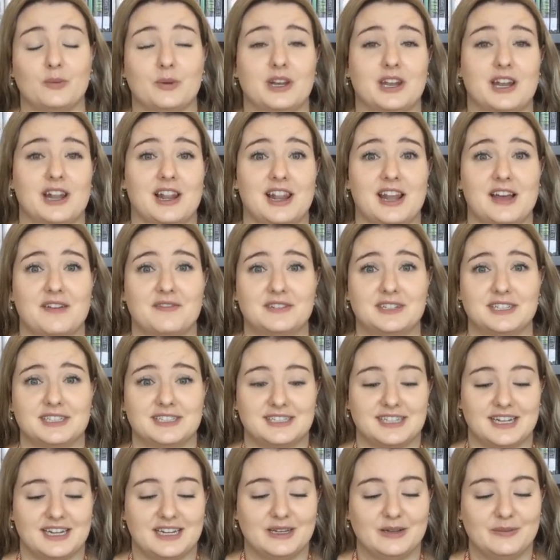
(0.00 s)
We'd love to
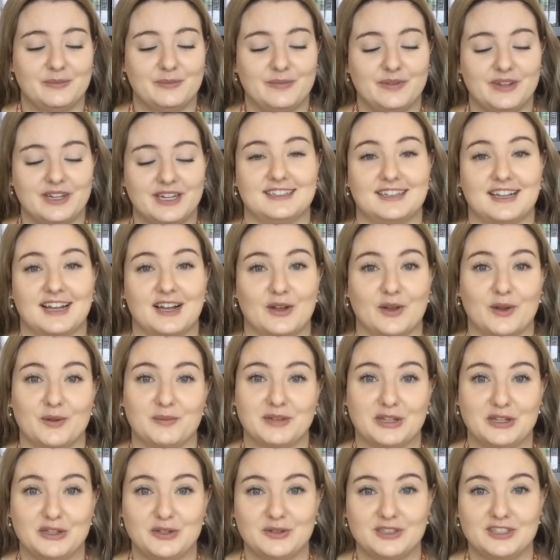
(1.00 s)
see them. I hope
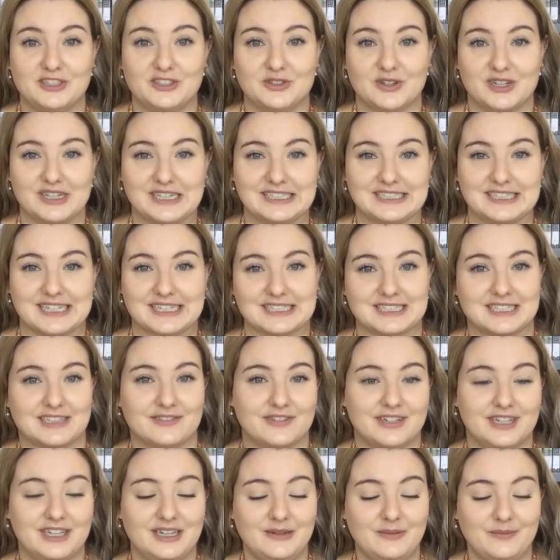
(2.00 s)
that you enjoyed this
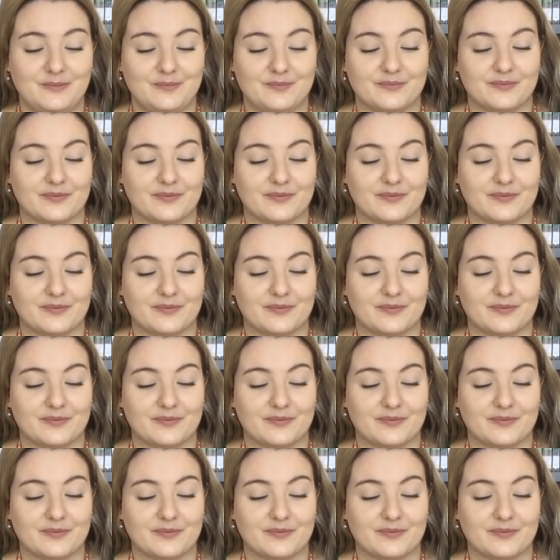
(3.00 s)
activity.